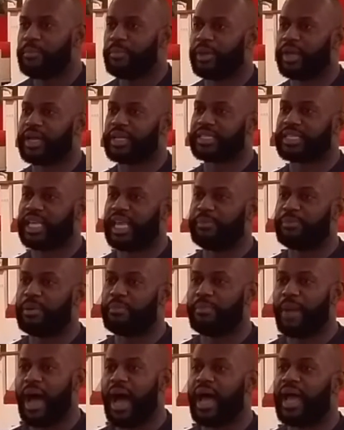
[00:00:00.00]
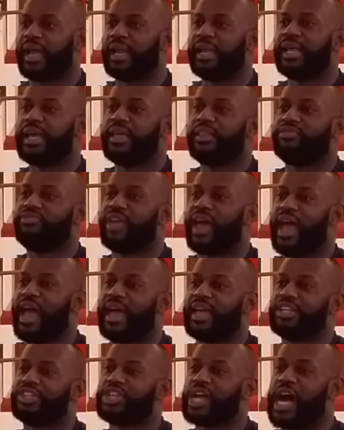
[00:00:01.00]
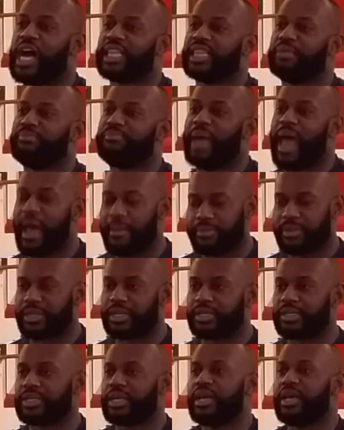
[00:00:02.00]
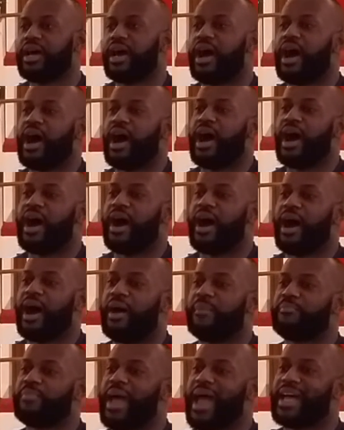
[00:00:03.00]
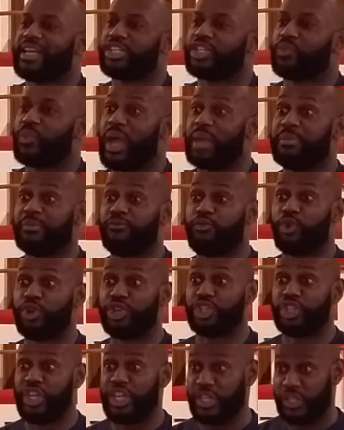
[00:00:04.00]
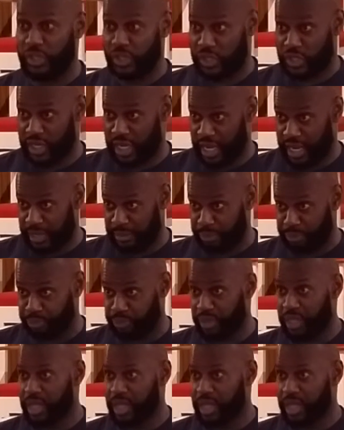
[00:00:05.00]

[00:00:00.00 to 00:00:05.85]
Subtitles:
because keep in mind that John the Baptist passed away before Jesus did.